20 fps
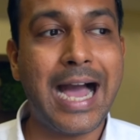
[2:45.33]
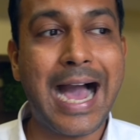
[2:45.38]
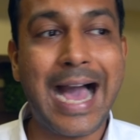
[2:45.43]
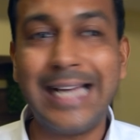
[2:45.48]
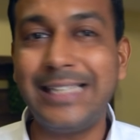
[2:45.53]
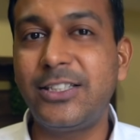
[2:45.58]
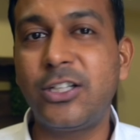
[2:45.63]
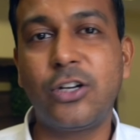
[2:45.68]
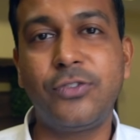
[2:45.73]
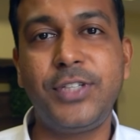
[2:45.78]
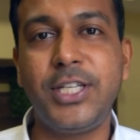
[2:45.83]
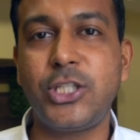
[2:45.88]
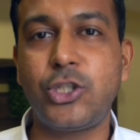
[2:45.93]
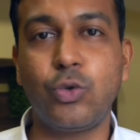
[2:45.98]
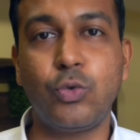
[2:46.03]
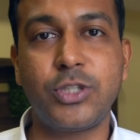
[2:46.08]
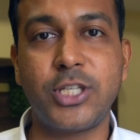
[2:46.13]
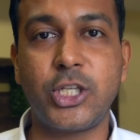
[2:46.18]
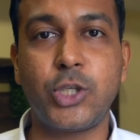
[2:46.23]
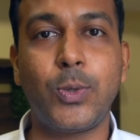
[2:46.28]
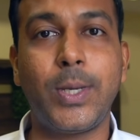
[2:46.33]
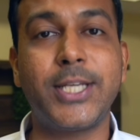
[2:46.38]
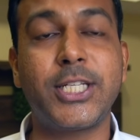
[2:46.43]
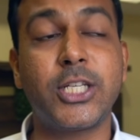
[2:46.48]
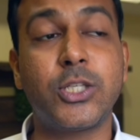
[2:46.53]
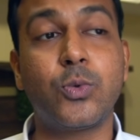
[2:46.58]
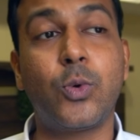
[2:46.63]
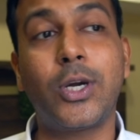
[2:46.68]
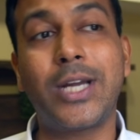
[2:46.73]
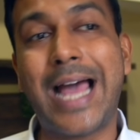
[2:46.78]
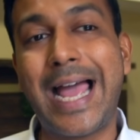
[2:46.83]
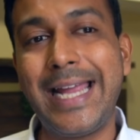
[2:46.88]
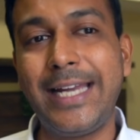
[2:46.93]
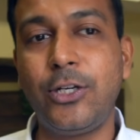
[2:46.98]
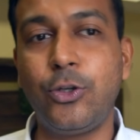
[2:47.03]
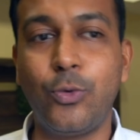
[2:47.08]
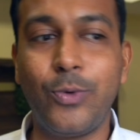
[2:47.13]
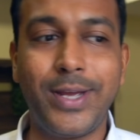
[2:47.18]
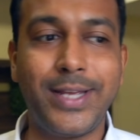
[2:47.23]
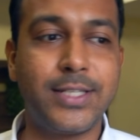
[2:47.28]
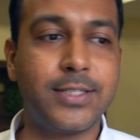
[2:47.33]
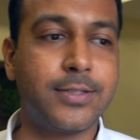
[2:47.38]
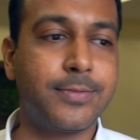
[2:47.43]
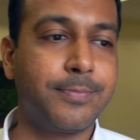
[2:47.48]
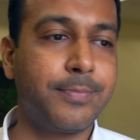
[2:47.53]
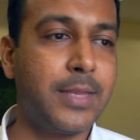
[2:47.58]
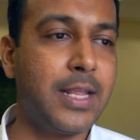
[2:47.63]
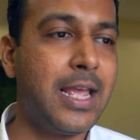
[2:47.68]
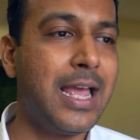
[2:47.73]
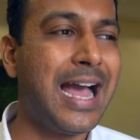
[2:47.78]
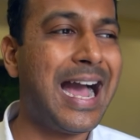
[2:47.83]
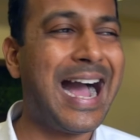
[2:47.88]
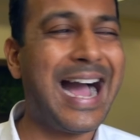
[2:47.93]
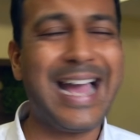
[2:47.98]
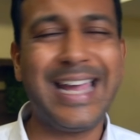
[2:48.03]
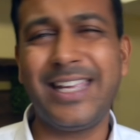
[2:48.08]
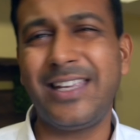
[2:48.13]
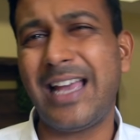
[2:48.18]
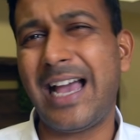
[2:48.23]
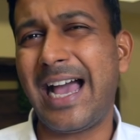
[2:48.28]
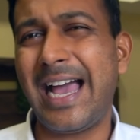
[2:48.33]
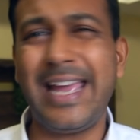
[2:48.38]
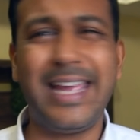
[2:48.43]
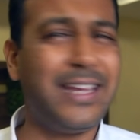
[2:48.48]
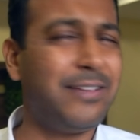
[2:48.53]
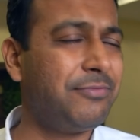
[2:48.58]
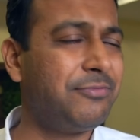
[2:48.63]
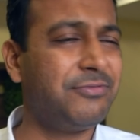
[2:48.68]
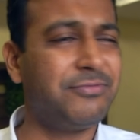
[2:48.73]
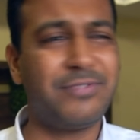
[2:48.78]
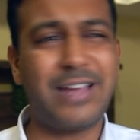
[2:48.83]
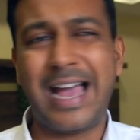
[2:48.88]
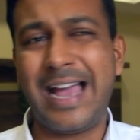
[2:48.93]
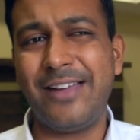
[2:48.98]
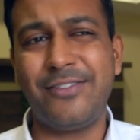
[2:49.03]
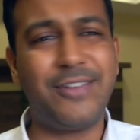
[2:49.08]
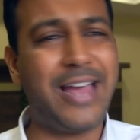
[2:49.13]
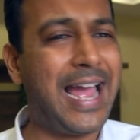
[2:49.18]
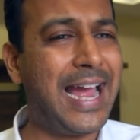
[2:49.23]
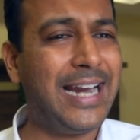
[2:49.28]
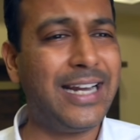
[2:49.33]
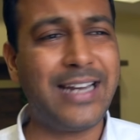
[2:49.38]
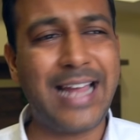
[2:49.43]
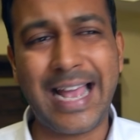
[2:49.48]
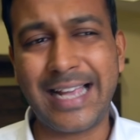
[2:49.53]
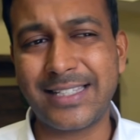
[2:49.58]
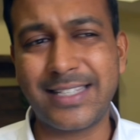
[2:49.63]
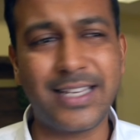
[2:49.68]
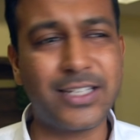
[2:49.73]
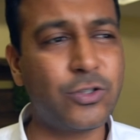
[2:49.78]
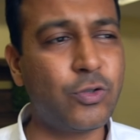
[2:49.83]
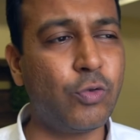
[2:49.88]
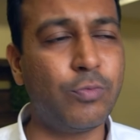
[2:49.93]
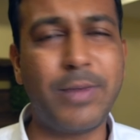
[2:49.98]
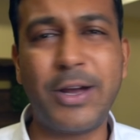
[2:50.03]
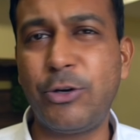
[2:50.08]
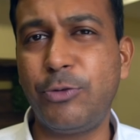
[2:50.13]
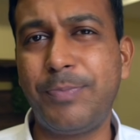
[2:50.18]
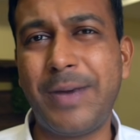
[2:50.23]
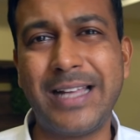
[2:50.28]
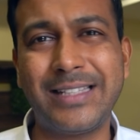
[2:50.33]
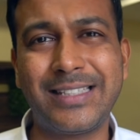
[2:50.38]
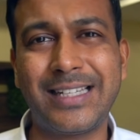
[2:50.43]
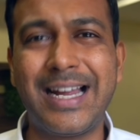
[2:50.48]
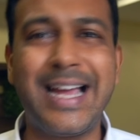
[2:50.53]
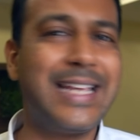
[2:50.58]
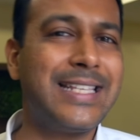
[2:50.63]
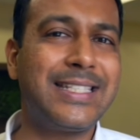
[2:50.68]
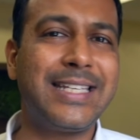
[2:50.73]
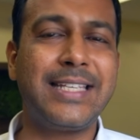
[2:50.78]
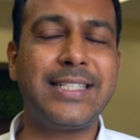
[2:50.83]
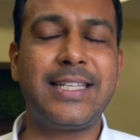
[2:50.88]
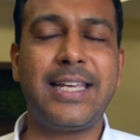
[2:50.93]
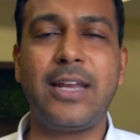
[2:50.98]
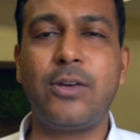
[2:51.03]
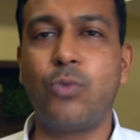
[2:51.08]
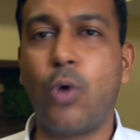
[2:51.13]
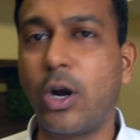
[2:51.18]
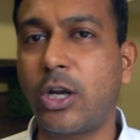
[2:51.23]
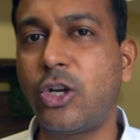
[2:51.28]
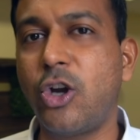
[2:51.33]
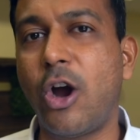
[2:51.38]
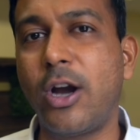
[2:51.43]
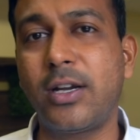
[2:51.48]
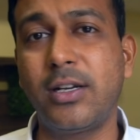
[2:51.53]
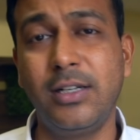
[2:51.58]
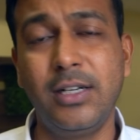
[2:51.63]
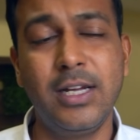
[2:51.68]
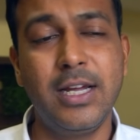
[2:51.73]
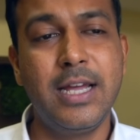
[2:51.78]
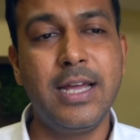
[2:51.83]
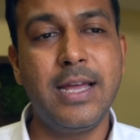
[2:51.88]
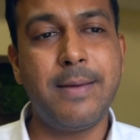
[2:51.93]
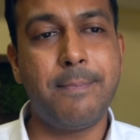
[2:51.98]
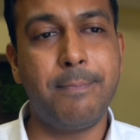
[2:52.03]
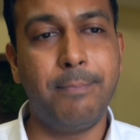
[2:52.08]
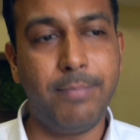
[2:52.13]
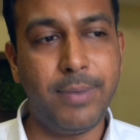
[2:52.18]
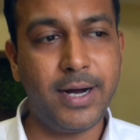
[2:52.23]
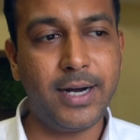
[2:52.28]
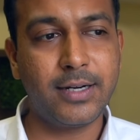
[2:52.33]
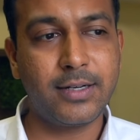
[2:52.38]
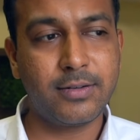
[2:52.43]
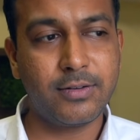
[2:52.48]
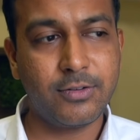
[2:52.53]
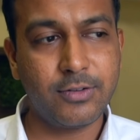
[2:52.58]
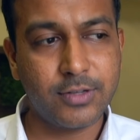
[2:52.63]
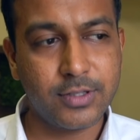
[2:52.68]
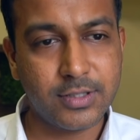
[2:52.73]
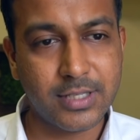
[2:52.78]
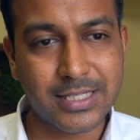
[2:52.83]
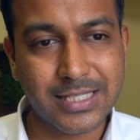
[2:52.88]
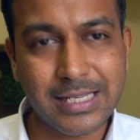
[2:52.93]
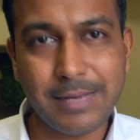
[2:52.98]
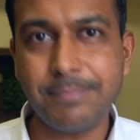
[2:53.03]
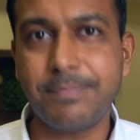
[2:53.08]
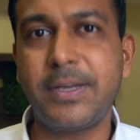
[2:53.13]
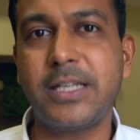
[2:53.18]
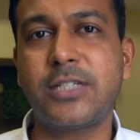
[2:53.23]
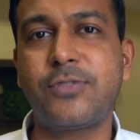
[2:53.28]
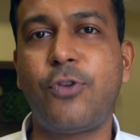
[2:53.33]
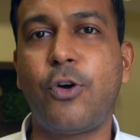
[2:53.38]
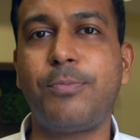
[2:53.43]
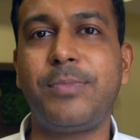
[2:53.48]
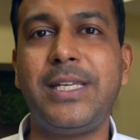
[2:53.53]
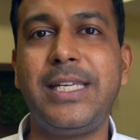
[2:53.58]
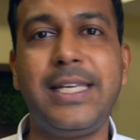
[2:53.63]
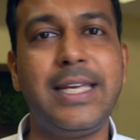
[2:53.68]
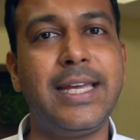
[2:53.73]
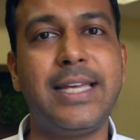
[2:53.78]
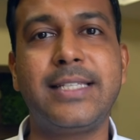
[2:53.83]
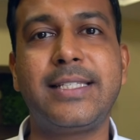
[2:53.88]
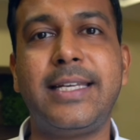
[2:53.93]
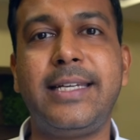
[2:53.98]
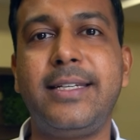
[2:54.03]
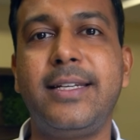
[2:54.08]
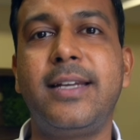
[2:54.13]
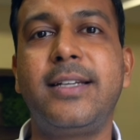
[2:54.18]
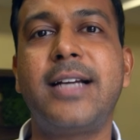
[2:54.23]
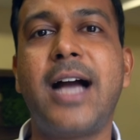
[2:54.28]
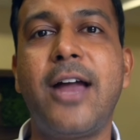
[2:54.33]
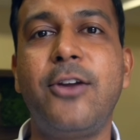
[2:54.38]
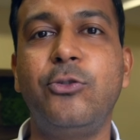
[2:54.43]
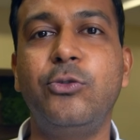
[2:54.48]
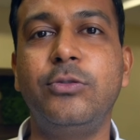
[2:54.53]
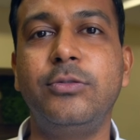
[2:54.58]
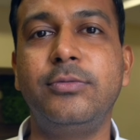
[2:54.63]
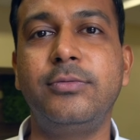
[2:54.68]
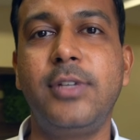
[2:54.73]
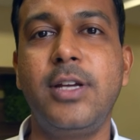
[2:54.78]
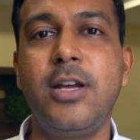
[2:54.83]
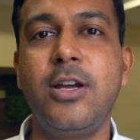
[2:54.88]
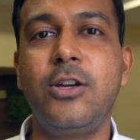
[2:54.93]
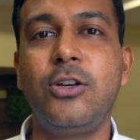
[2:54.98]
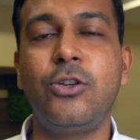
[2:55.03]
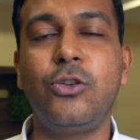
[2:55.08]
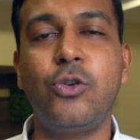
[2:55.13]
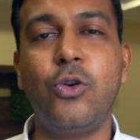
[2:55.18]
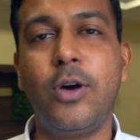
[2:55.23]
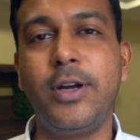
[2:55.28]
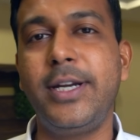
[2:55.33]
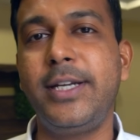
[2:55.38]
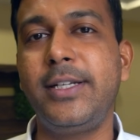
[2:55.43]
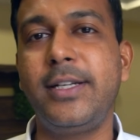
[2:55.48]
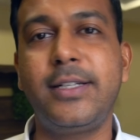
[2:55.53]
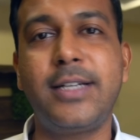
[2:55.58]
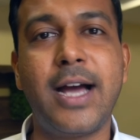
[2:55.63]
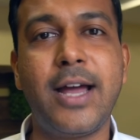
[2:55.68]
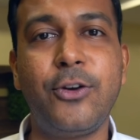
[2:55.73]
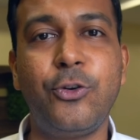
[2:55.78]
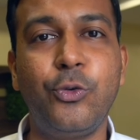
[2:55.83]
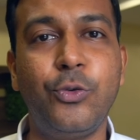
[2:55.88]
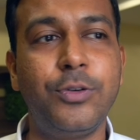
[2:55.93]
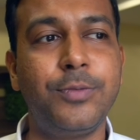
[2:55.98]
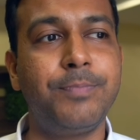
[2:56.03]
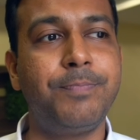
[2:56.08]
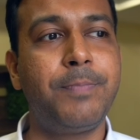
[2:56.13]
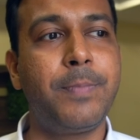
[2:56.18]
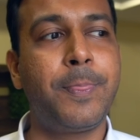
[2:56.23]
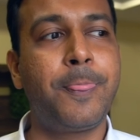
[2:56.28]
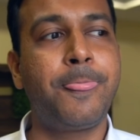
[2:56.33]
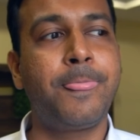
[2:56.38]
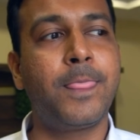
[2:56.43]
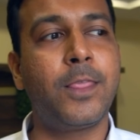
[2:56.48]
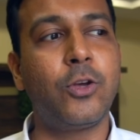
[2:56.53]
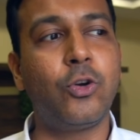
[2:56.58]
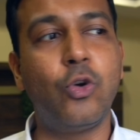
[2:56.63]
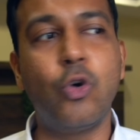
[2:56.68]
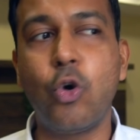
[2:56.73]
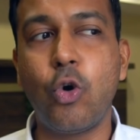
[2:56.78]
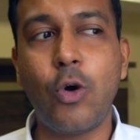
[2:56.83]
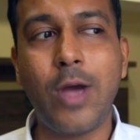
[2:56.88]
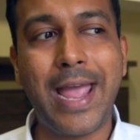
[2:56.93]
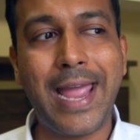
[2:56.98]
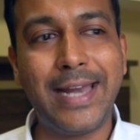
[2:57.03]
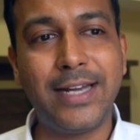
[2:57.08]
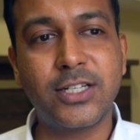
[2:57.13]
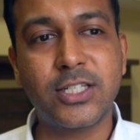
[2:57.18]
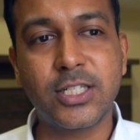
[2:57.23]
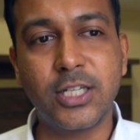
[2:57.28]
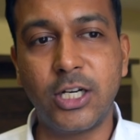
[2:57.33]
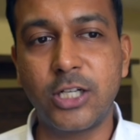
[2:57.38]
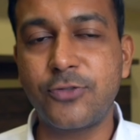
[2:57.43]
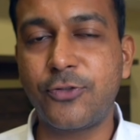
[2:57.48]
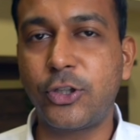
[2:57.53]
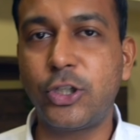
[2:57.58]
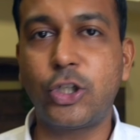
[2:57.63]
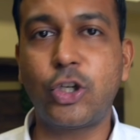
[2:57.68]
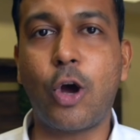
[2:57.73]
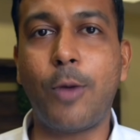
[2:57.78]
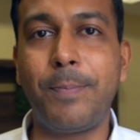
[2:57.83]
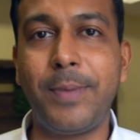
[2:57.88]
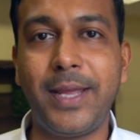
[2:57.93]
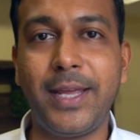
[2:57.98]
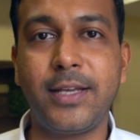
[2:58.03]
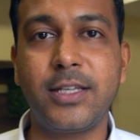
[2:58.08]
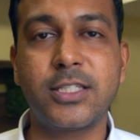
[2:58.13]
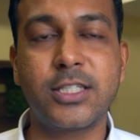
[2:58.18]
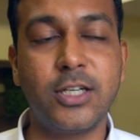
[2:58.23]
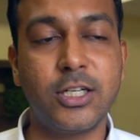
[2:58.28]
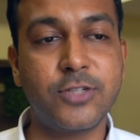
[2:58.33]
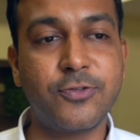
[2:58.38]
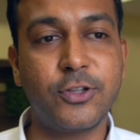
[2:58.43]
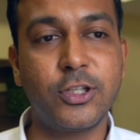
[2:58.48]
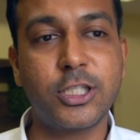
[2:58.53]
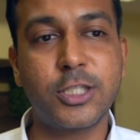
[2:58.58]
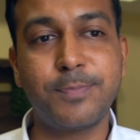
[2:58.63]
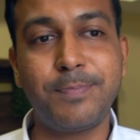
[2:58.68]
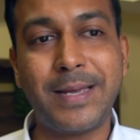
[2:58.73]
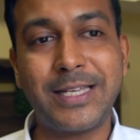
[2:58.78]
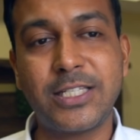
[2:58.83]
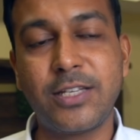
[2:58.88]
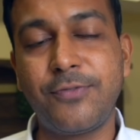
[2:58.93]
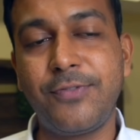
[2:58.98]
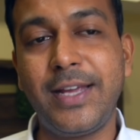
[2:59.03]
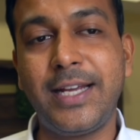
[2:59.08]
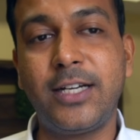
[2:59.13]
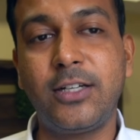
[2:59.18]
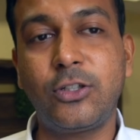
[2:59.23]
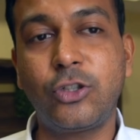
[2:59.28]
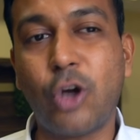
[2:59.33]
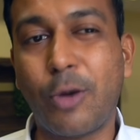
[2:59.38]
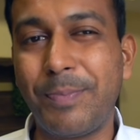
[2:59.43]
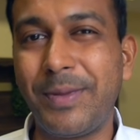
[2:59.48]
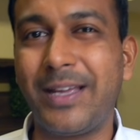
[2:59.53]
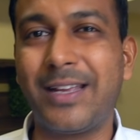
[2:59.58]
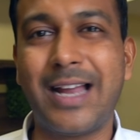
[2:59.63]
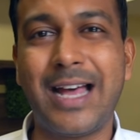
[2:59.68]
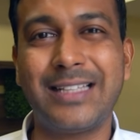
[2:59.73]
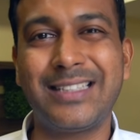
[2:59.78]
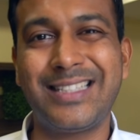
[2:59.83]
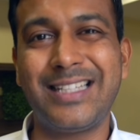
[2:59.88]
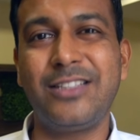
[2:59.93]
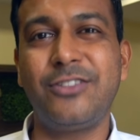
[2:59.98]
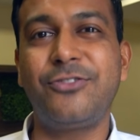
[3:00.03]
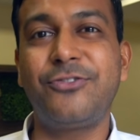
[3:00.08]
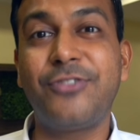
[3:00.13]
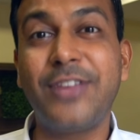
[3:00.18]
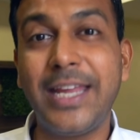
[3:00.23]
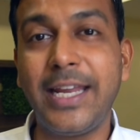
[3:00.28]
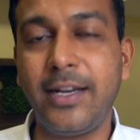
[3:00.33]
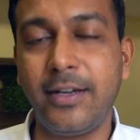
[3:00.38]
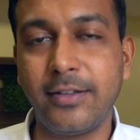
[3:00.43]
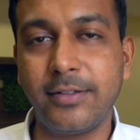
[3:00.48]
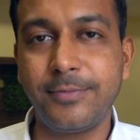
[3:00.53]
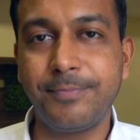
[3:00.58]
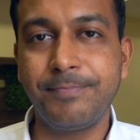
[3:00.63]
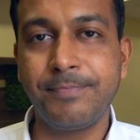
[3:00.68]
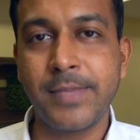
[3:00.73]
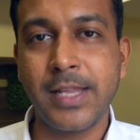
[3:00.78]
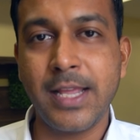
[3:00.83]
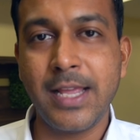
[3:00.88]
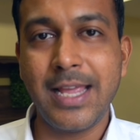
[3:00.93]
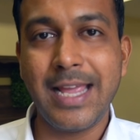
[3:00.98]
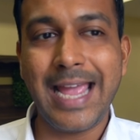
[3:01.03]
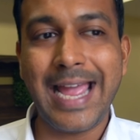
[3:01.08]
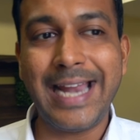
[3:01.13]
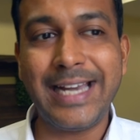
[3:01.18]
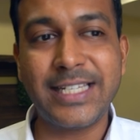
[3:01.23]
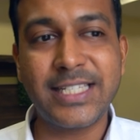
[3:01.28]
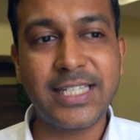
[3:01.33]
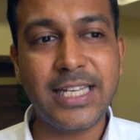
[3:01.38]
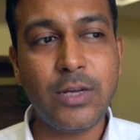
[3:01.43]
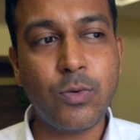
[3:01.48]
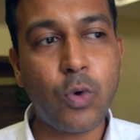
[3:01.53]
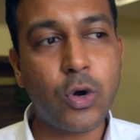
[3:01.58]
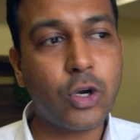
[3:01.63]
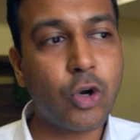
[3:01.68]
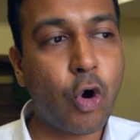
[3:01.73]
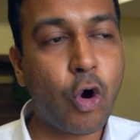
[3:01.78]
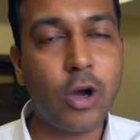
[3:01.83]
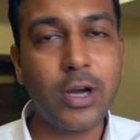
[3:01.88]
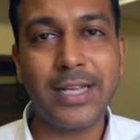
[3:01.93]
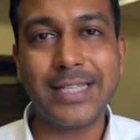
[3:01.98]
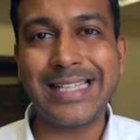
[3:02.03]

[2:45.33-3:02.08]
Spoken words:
Either of these two situations, what I do is, I've had access to Manupatra, SCC and whatnot, but the simplest for me is Indian Kanun. Go on Indian Kanun, go and search for the topic, search for the specific topic rather than the field, and see what all